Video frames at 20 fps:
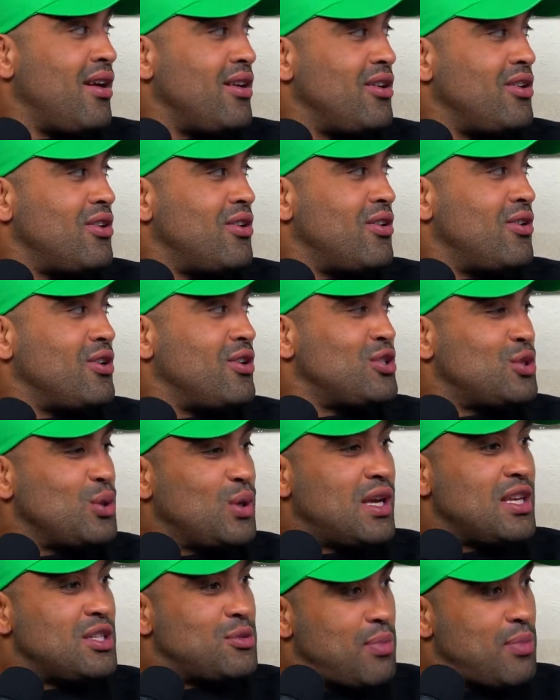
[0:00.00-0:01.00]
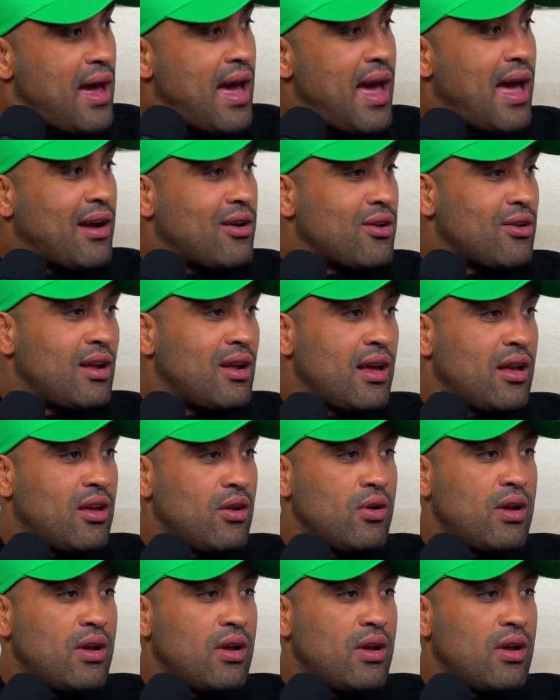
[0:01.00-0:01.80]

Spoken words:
You know, took his back, or like you